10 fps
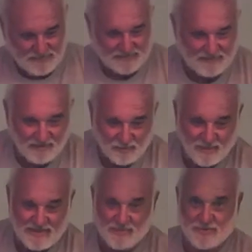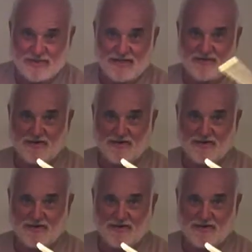The little wedge we took out